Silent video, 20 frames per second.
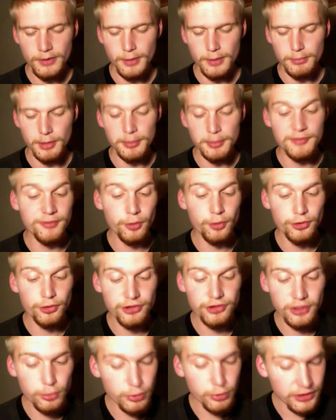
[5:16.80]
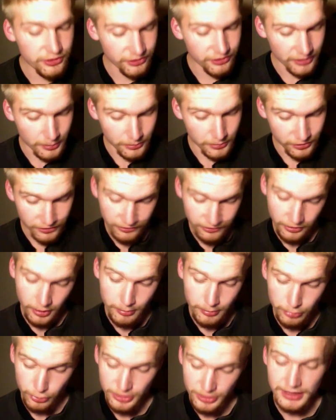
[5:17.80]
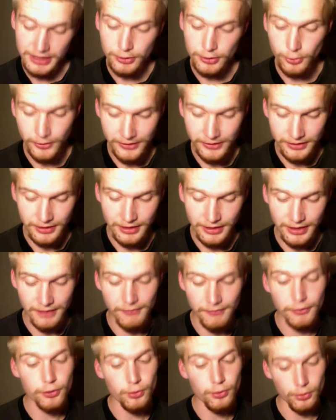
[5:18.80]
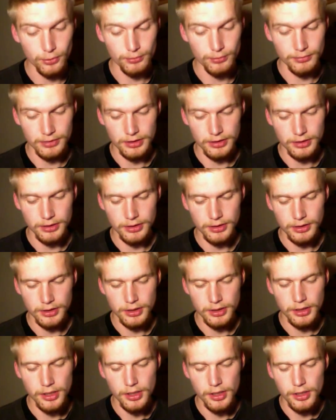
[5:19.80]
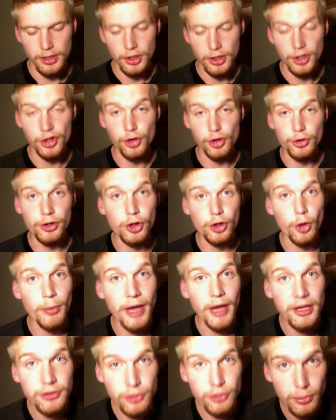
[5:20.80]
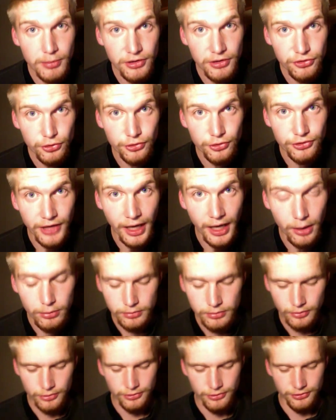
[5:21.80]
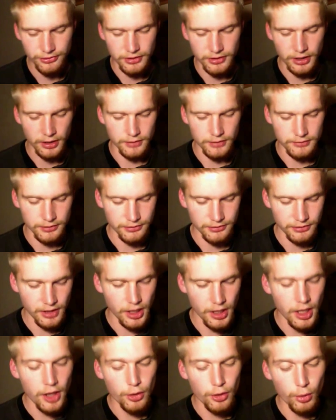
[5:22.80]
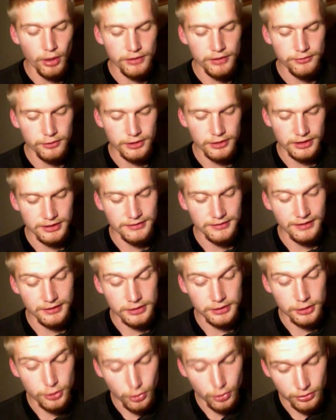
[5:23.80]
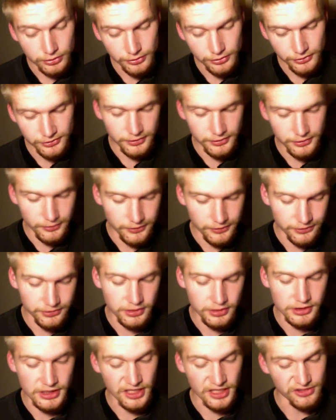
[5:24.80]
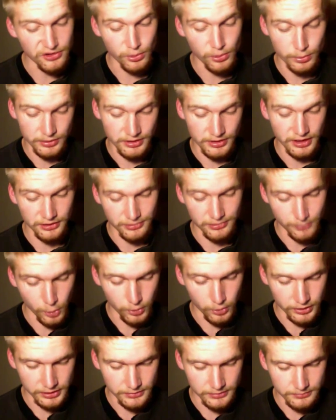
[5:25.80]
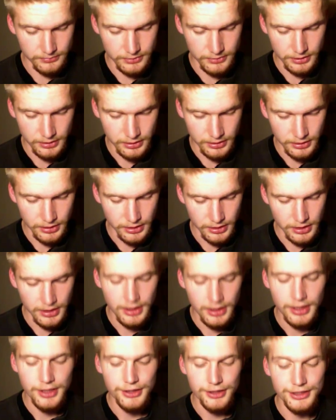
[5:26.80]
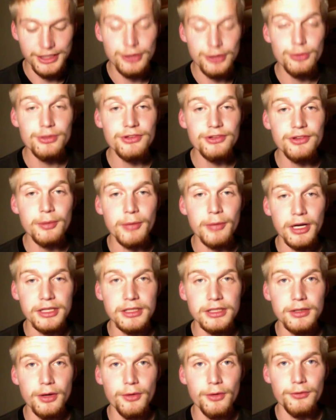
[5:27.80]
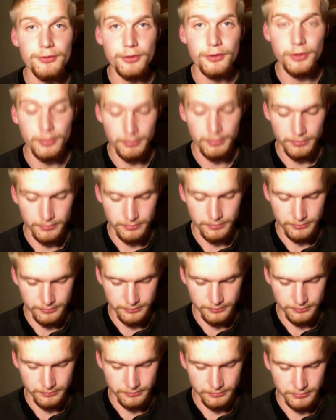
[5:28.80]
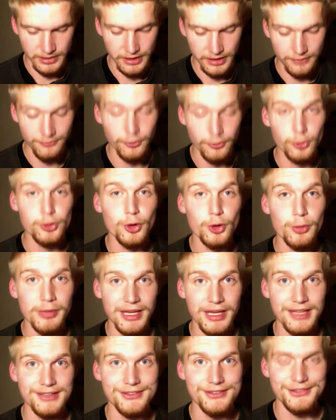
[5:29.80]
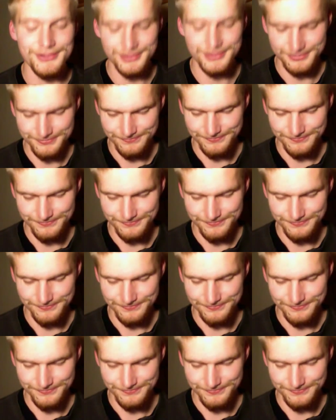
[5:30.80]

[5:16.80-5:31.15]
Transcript: But before she had reached them, she saw Bree and Hwin and the groom. "You can go back to your mistress now," said Aravis, quite forgetting that he couldn't until the city gates opened next morning. "Here is the money for your pains."